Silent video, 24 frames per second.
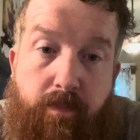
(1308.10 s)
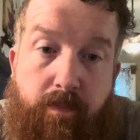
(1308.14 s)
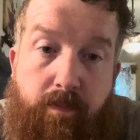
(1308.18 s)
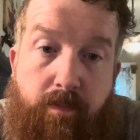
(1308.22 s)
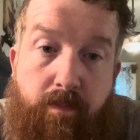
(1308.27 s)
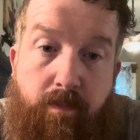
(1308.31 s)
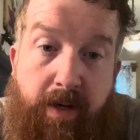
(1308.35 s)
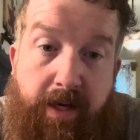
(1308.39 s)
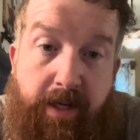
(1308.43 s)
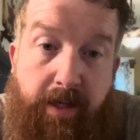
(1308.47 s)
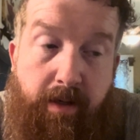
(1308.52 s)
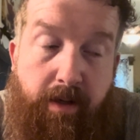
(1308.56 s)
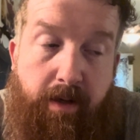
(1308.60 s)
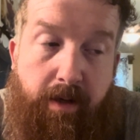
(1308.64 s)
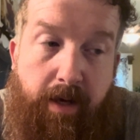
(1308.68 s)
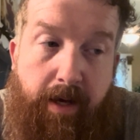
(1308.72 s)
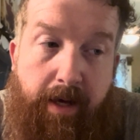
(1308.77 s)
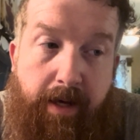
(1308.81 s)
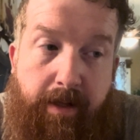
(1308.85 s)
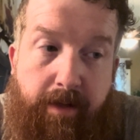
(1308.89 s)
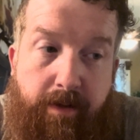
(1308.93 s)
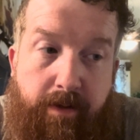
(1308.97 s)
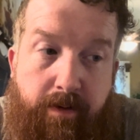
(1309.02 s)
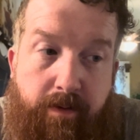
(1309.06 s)
make
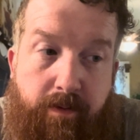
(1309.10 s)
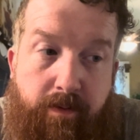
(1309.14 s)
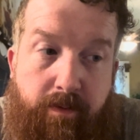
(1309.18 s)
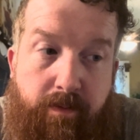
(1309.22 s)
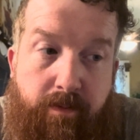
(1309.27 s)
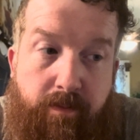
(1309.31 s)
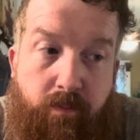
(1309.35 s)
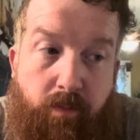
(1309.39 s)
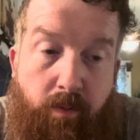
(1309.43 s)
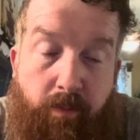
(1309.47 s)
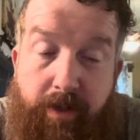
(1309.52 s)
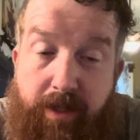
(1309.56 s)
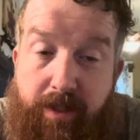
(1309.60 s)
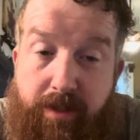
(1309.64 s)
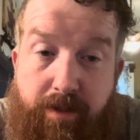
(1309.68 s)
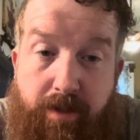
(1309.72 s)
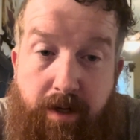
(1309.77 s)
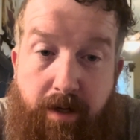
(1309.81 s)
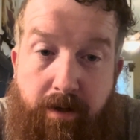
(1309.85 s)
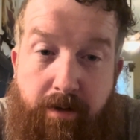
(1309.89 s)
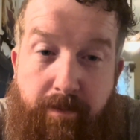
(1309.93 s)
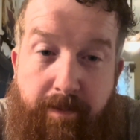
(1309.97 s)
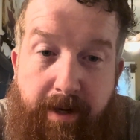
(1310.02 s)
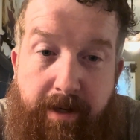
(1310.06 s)
and what we get to
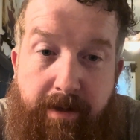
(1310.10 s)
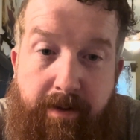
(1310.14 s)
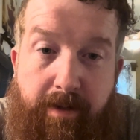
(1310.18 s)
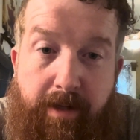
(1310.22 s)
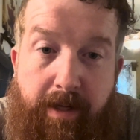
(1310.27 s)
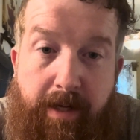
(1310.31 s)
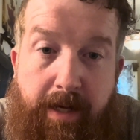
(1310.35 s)
talk about.